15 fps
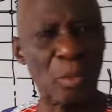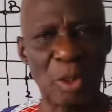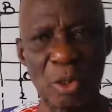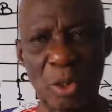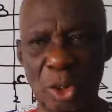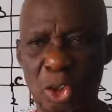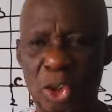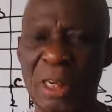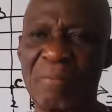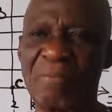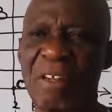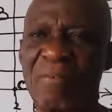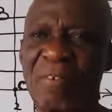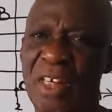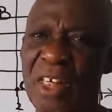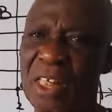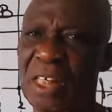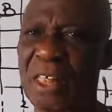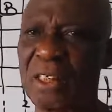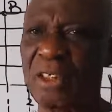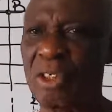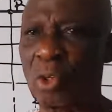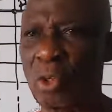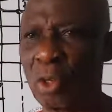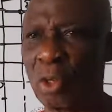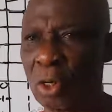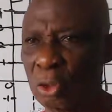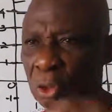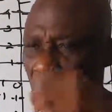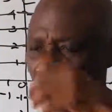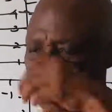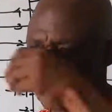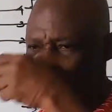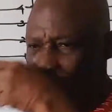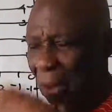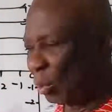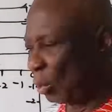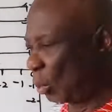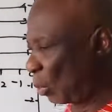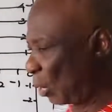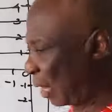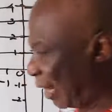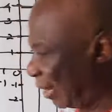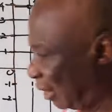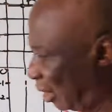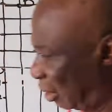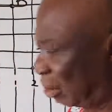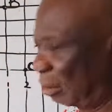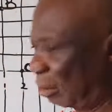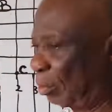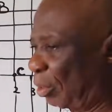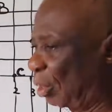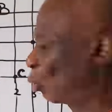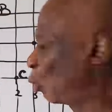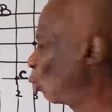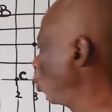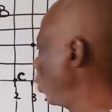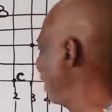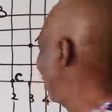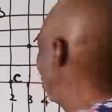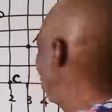because you have given it as a chorus. So we will write it, but we'll wait